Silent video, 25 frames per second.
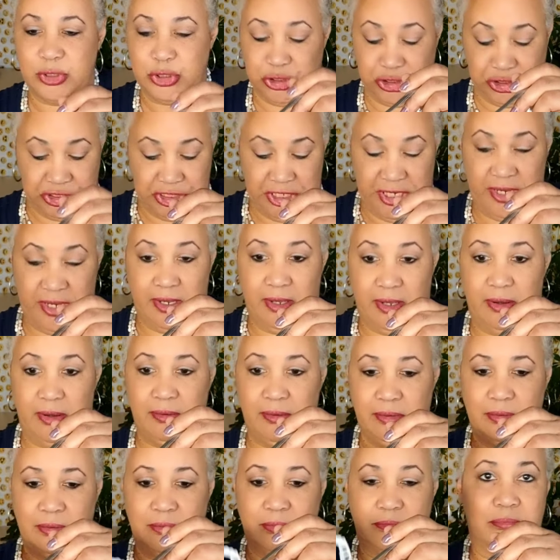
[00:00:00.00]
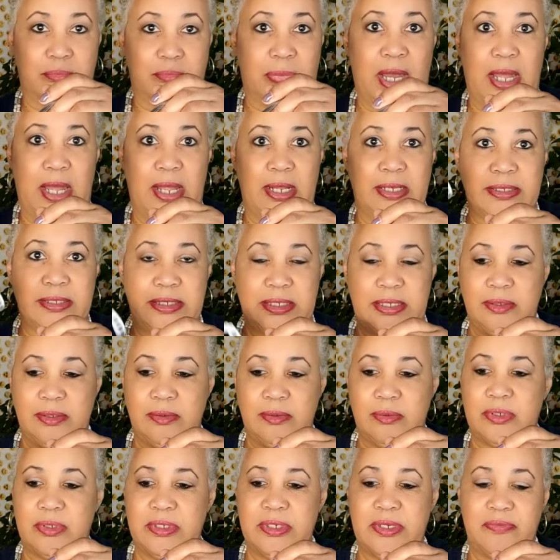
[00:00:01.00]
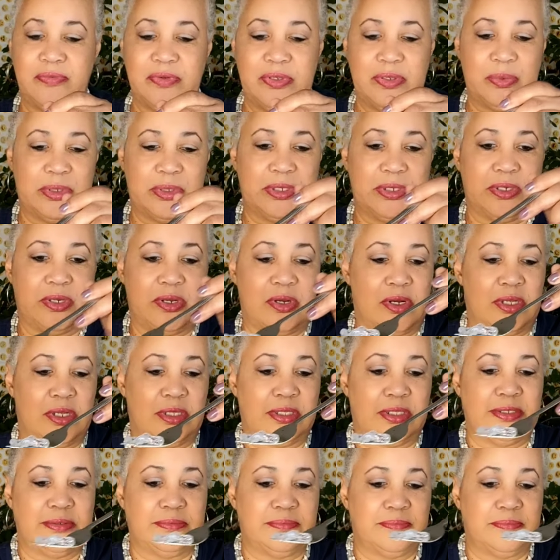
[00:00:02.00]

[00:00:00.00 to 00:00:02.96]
gel, bonding, whatever you want to call it.